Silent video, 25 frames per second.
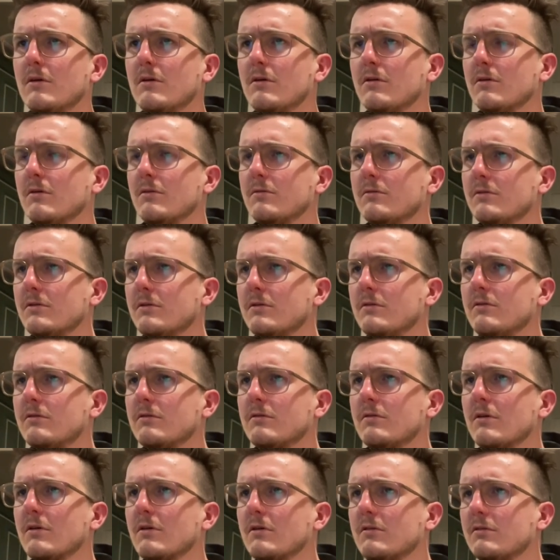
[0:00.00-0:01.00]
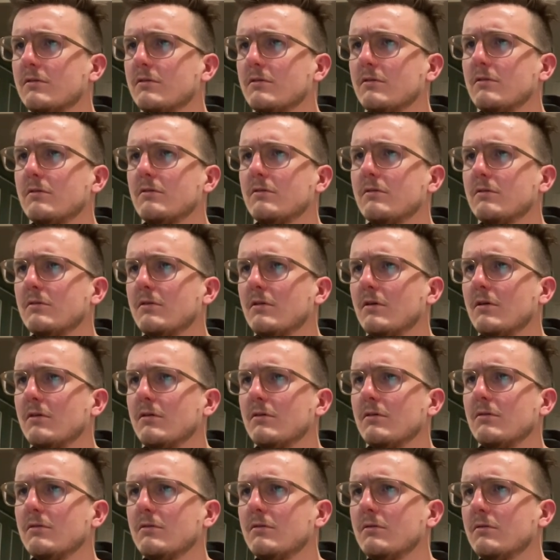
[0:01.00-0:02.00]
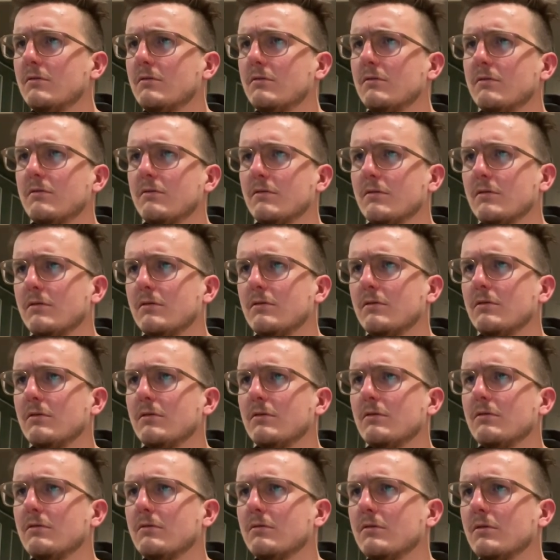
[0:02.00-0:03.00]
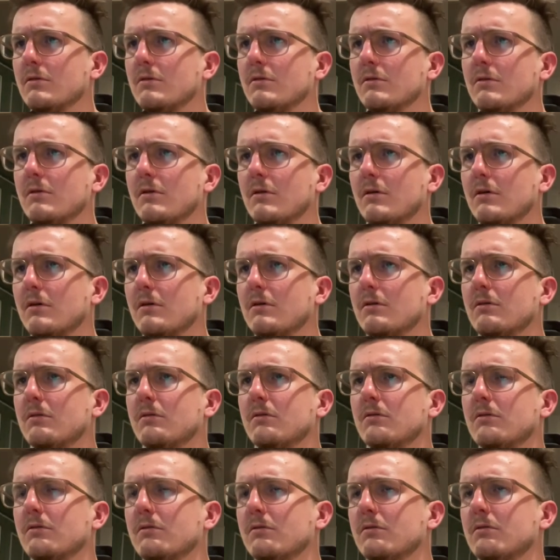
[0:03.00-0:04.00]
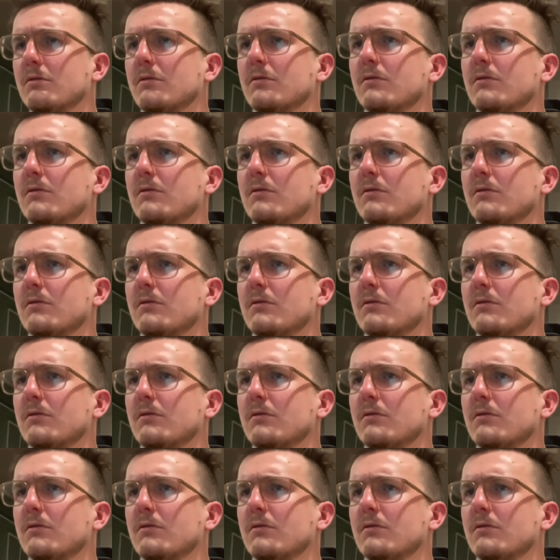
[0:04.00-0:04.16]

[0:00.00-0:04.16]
Only trust yourself and no one else.